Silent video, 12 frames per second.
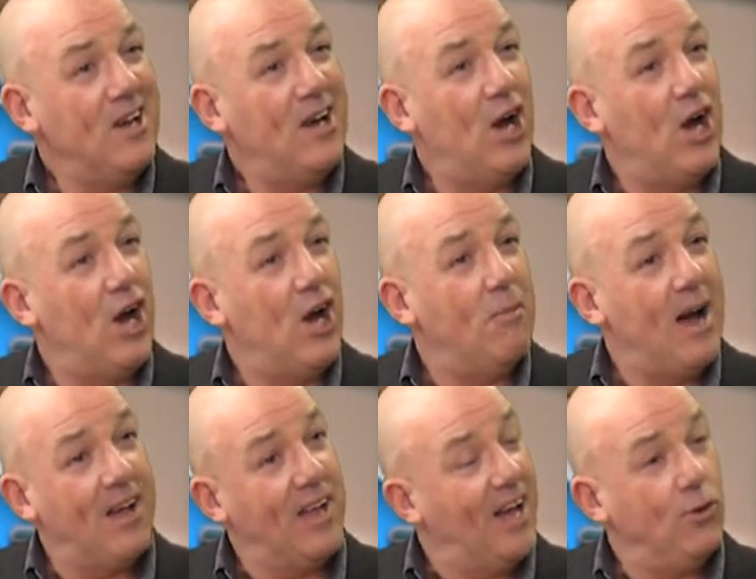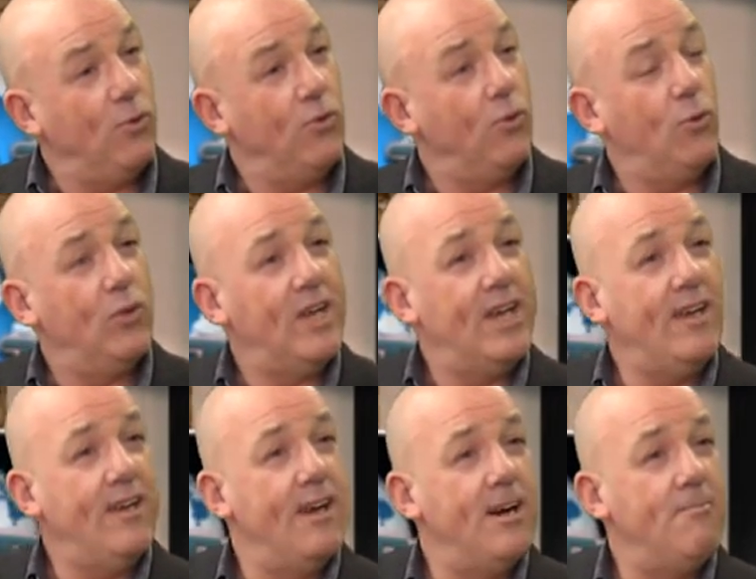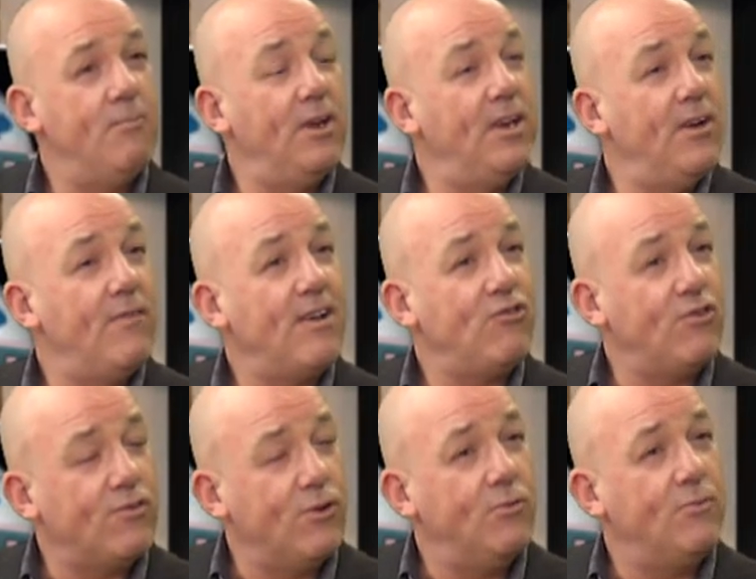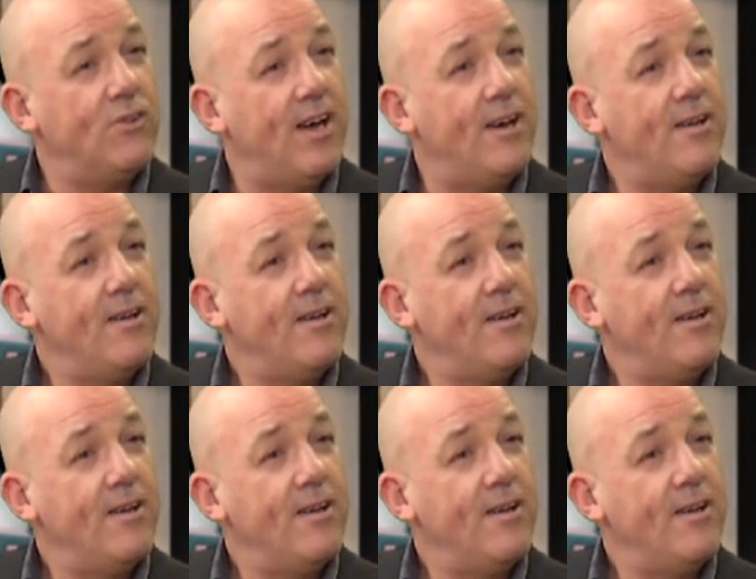and all the neo-fascist groups there.